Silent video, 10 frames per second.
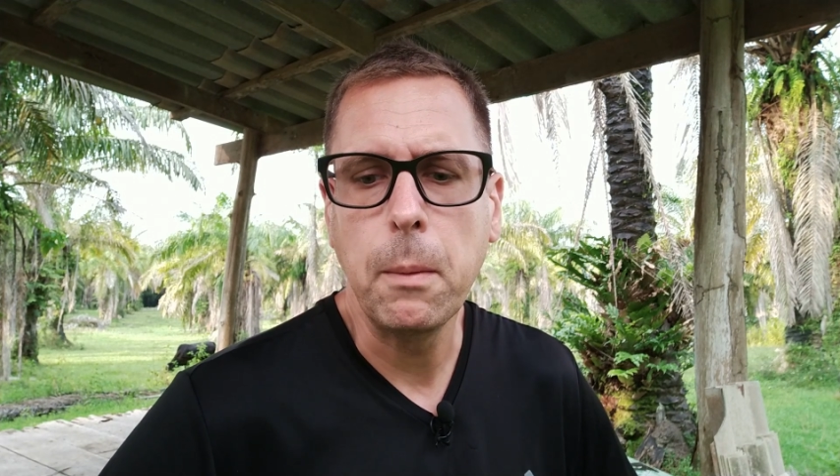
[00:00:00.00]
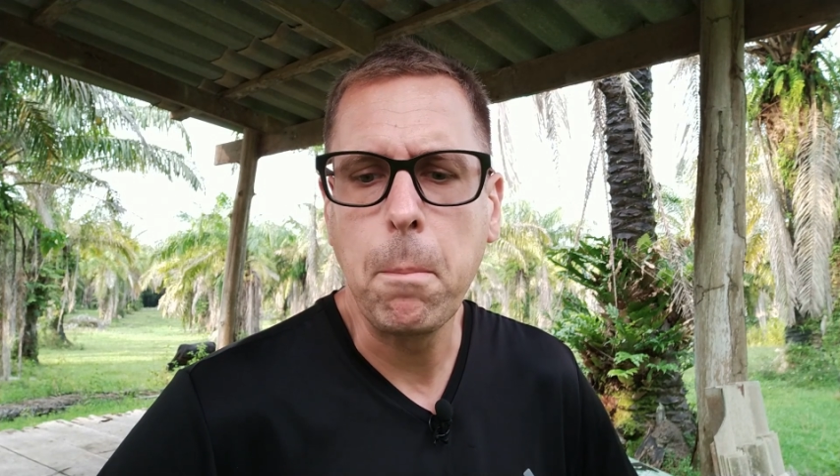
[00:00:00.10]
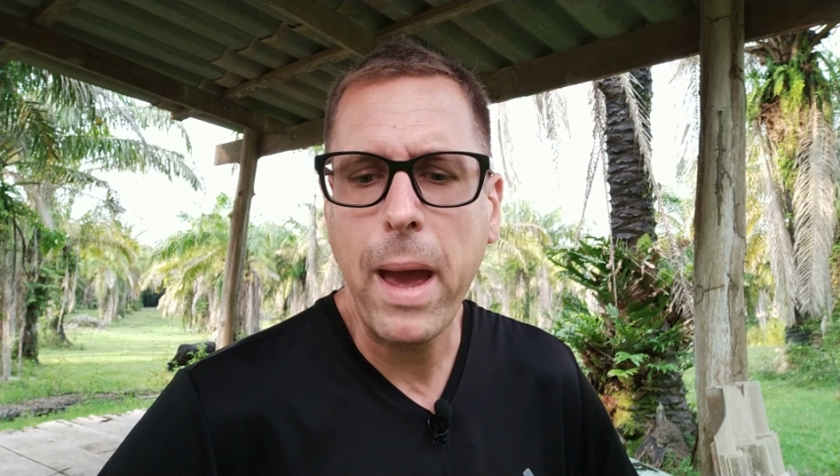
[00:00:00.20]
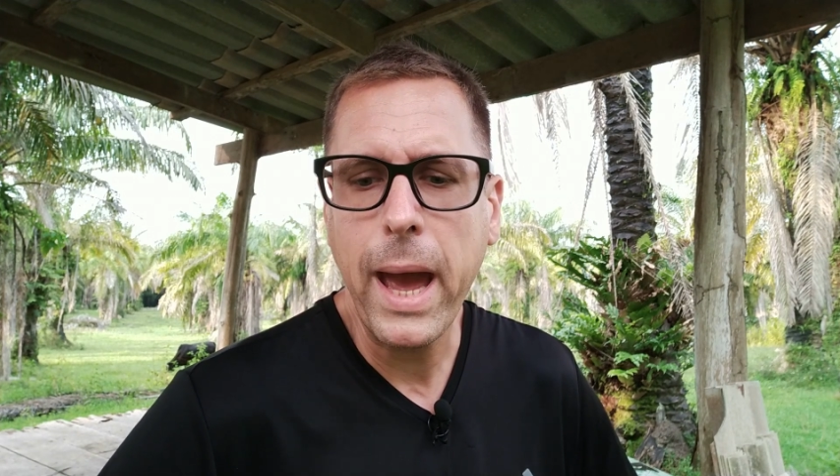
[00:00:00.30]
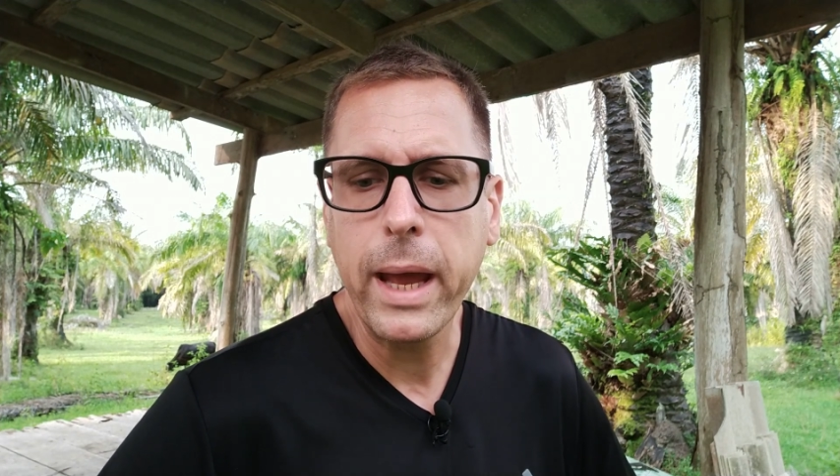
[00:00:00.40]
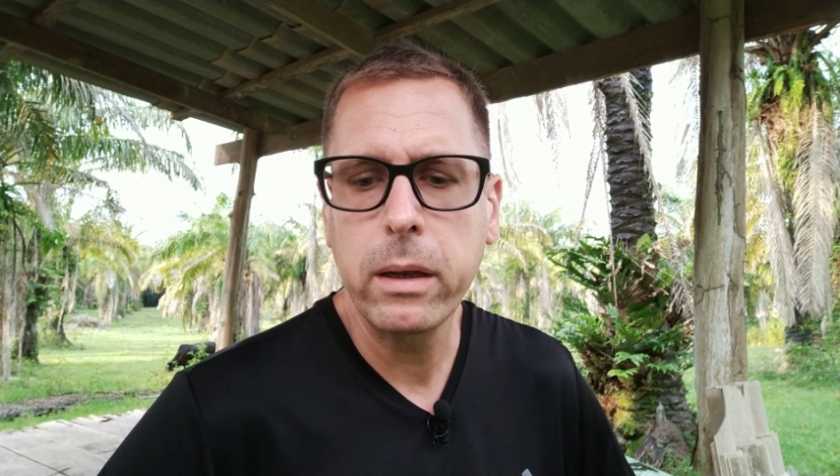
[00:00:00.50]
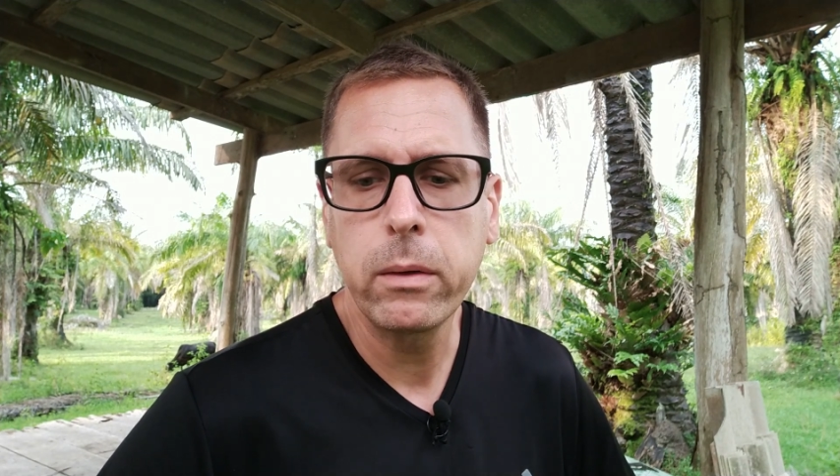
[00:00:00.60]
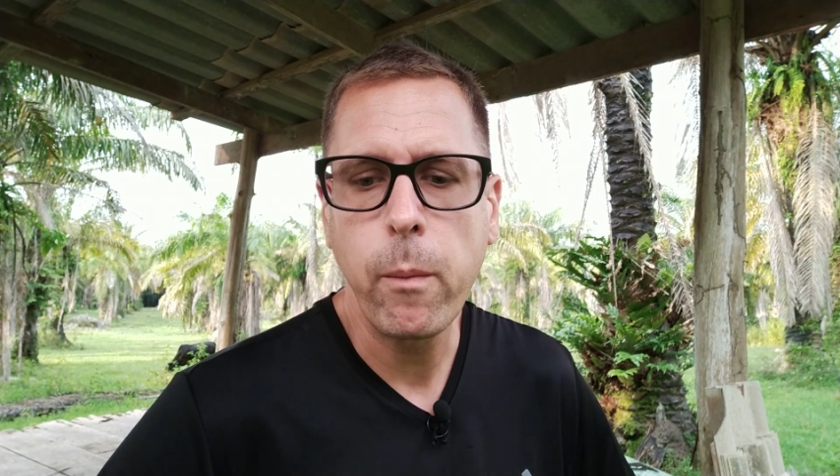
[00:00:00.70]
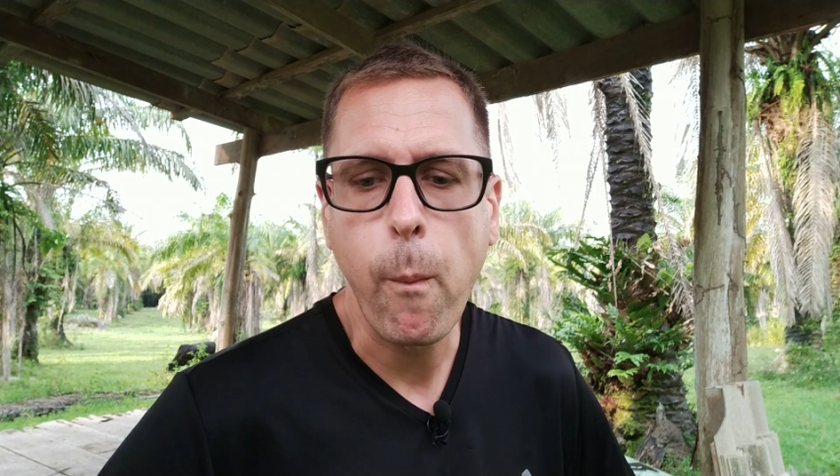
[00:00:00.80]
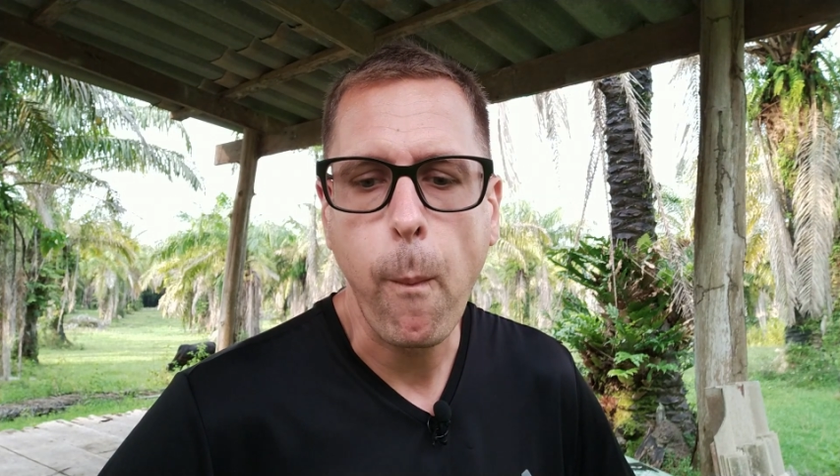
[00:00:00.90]

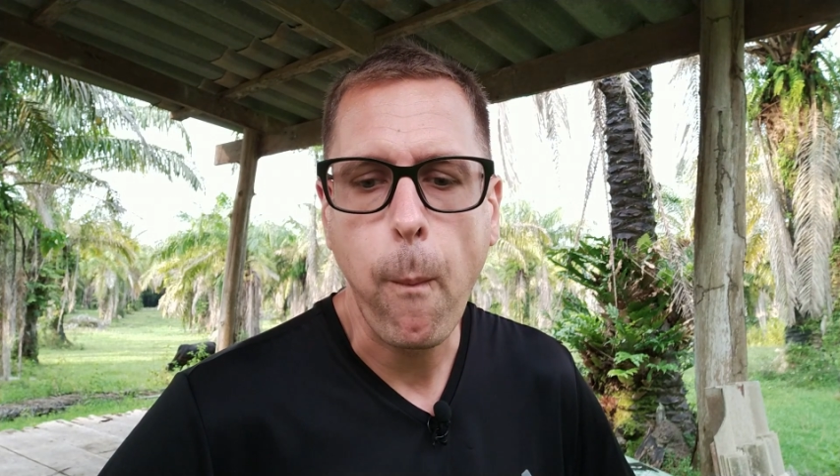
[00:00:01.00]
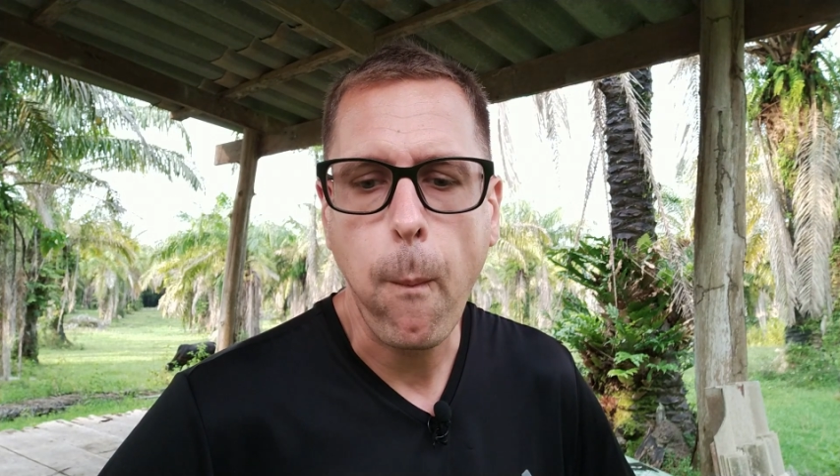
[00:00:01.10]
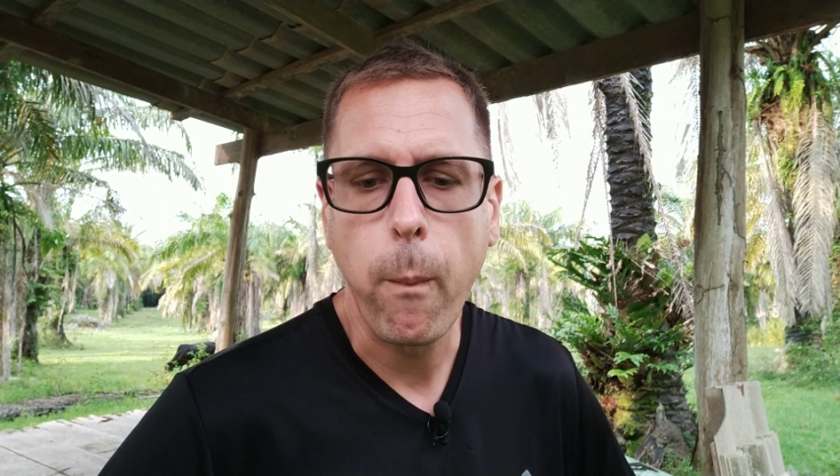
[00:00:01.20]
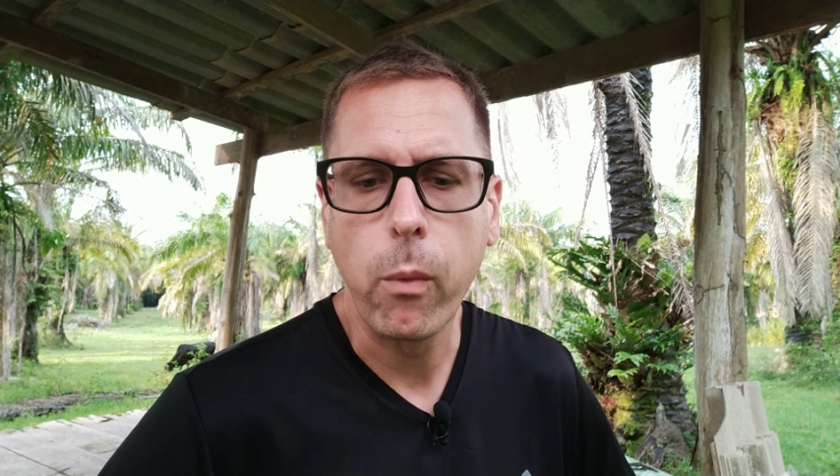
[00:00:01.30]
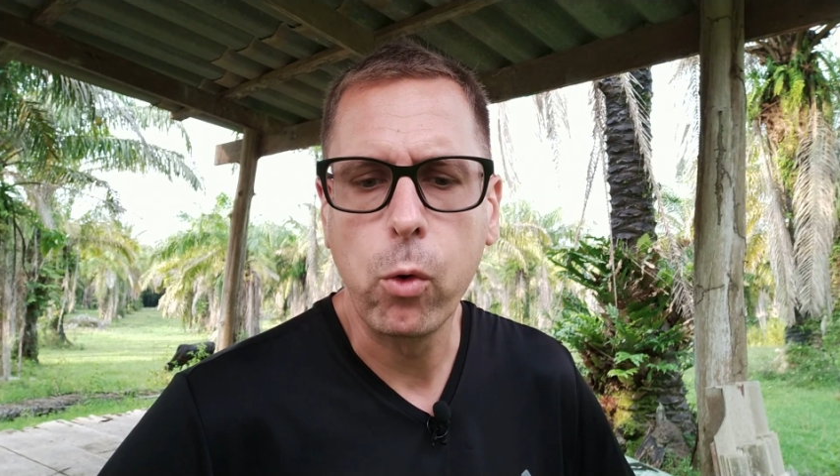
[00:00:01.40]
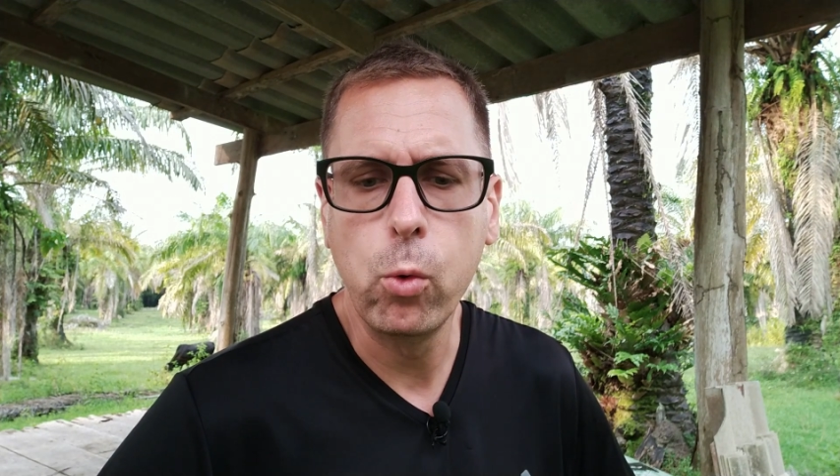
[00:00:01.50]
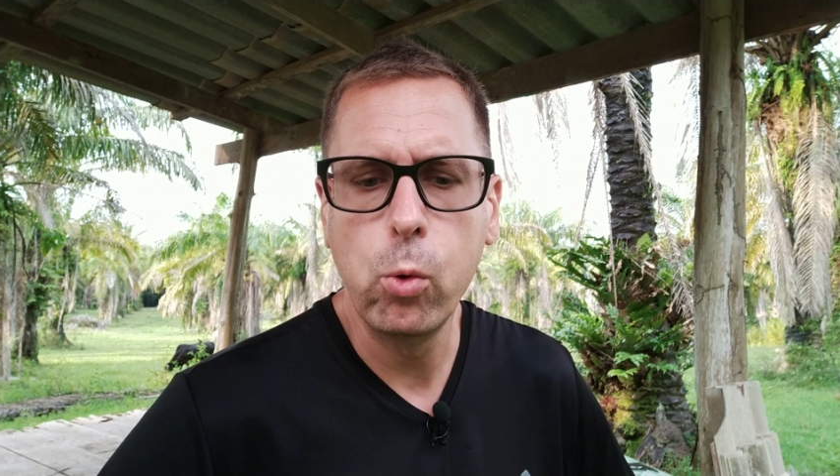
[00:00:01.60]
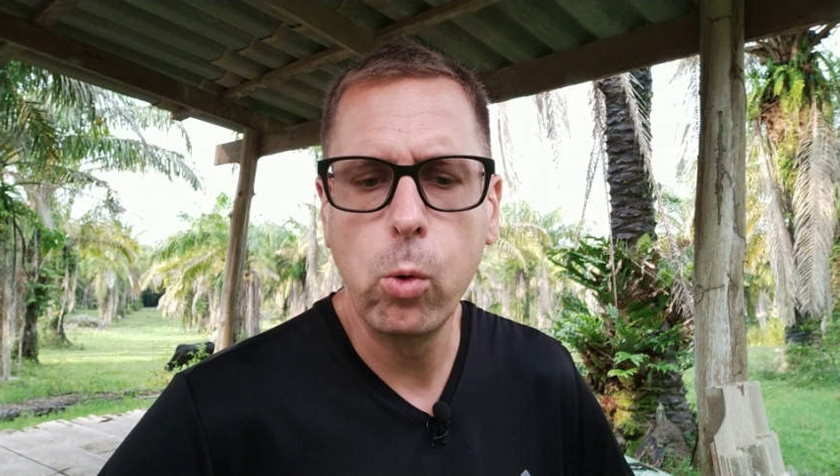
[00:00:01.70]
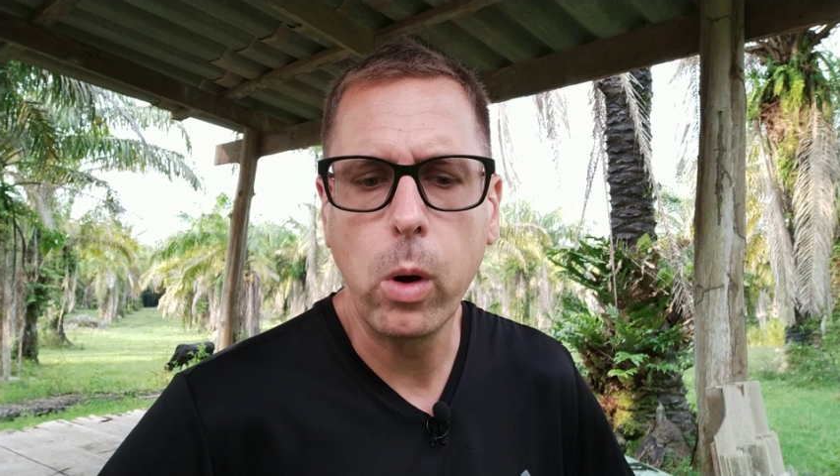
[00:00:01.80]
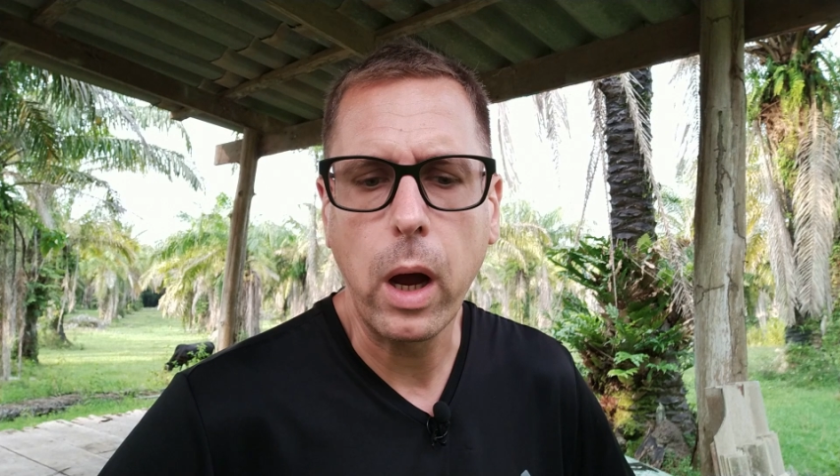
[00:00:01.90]
men who